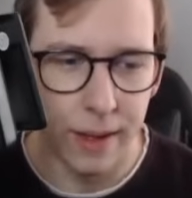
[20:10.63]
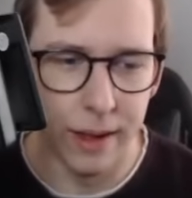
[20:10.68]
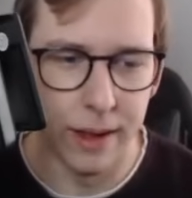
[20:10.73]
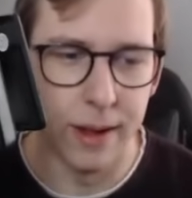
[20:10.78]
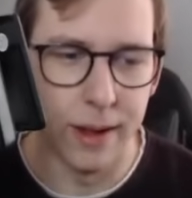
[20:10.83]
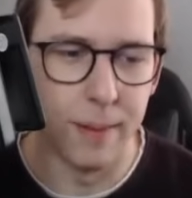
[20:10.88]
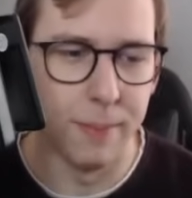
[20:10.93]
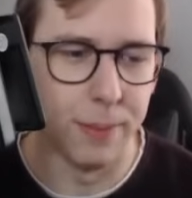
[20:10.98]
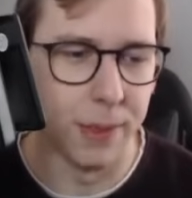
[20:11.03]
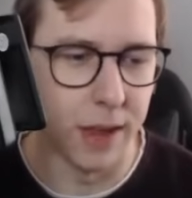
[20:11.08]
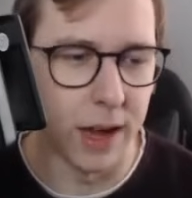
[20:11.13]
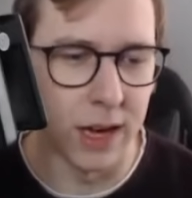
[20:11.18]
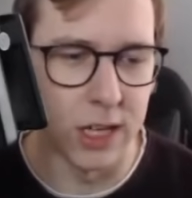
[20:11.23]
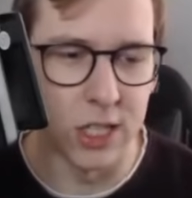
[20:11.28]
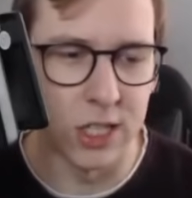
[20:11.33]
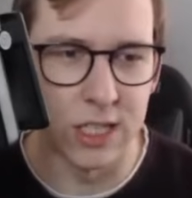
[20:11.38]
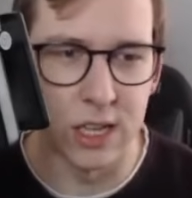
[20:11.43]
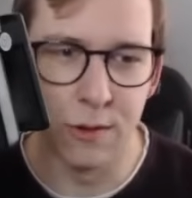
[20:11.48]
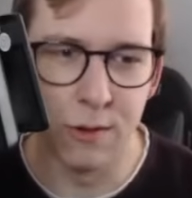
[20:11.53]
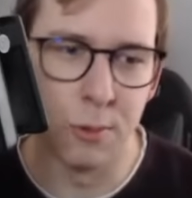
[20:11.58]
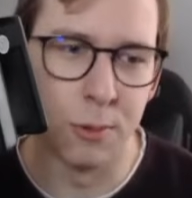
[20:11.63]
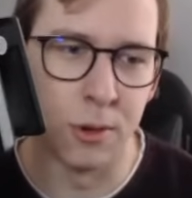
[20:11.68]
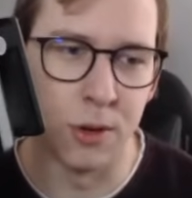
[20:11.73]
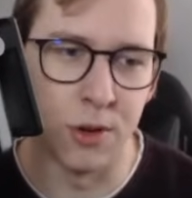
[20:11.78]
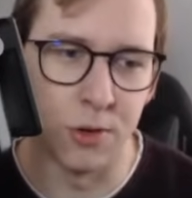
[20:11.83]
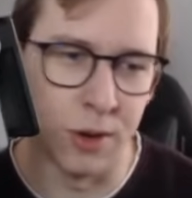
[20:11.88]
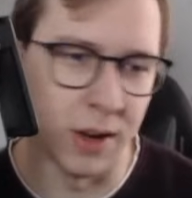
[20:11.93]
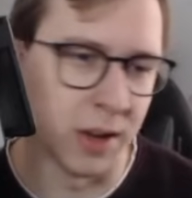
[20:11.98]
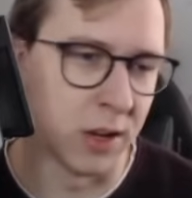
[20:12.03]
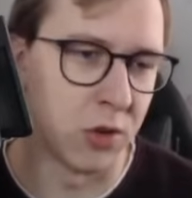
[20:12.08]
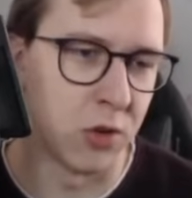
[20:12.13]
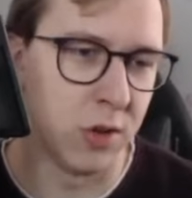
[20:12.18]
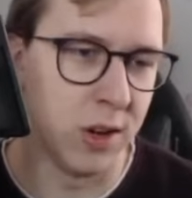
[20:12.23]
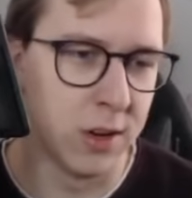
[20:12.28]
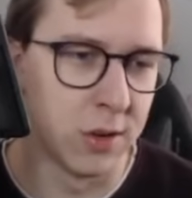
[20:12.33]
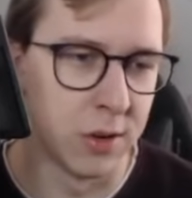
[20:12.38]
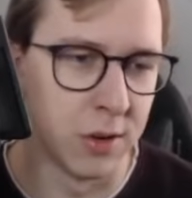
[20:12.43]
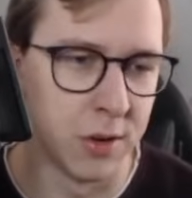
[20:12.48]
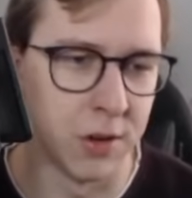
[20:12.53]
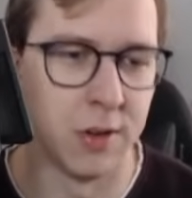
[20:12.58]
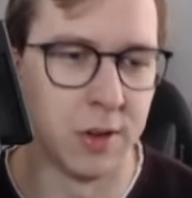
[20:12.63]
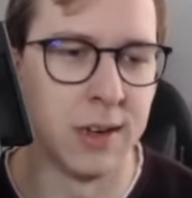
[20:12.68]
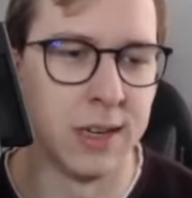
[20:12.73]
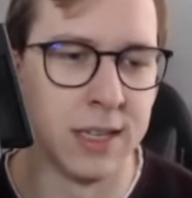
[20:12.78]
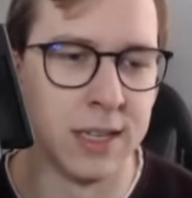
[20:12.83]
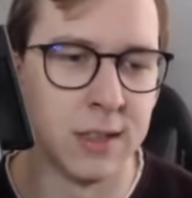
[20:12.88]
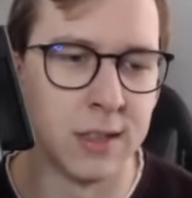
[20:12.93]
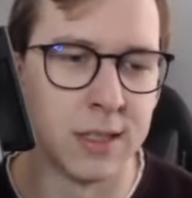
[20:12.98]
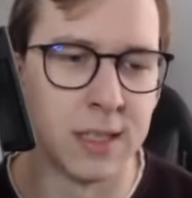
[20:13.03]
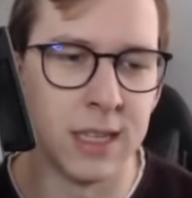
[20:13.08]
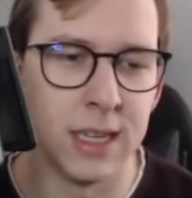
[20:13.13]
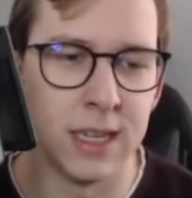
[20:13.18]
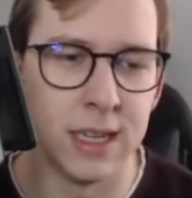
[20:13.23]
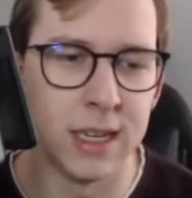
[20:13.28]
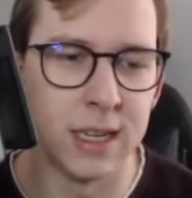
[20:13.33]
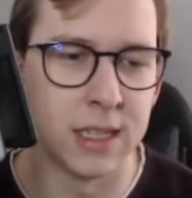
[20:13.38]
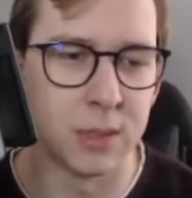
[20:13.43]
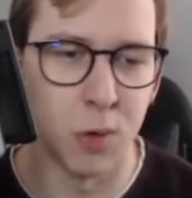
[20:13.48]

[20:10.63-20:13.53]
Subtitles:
I just have to put Treecko currently into C tier.